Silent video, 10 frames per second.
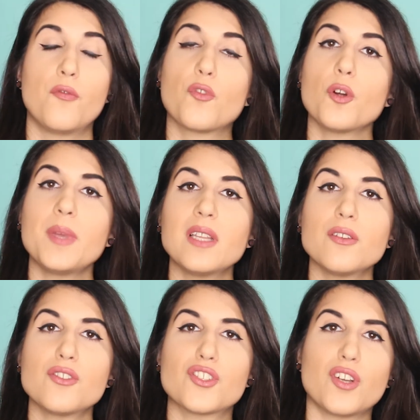
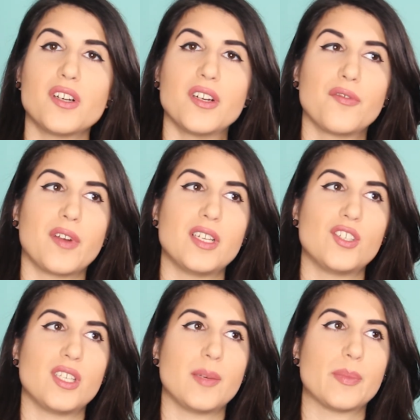Forming those stronger
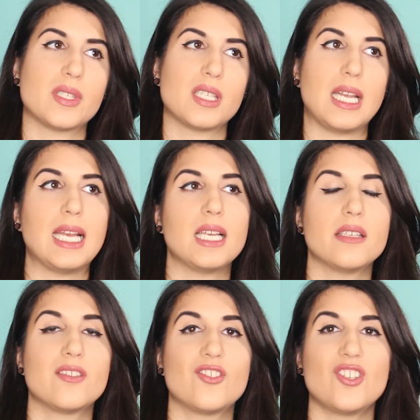friendships
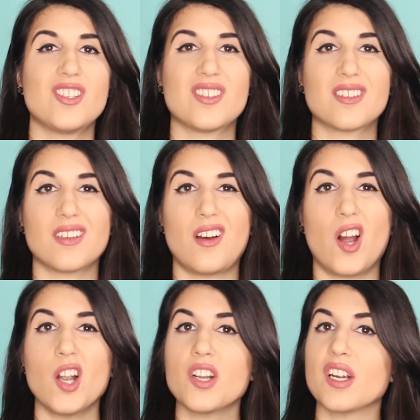is just
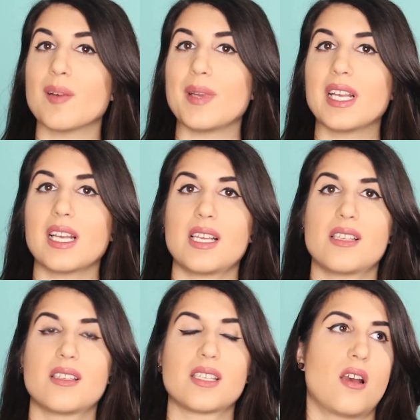harder
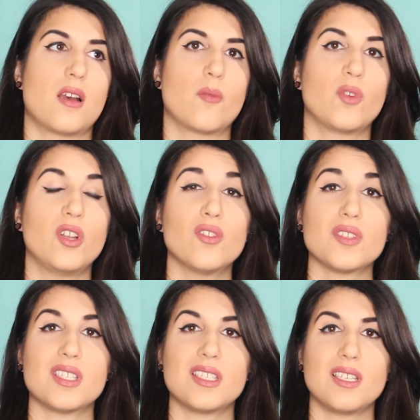because you
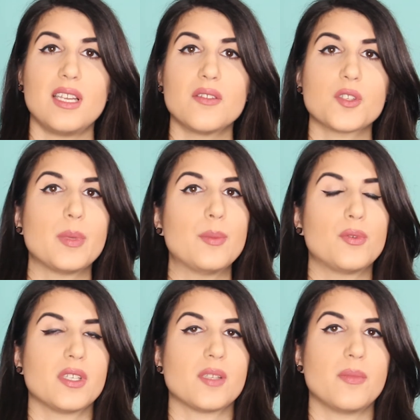don't see those
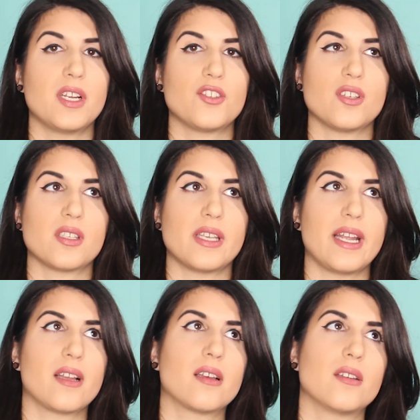people as much as
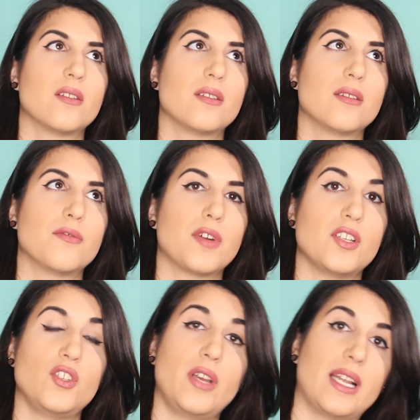like
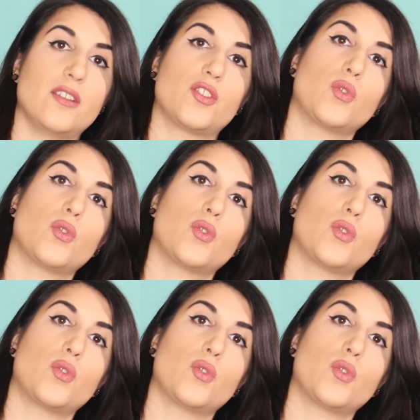friends you had in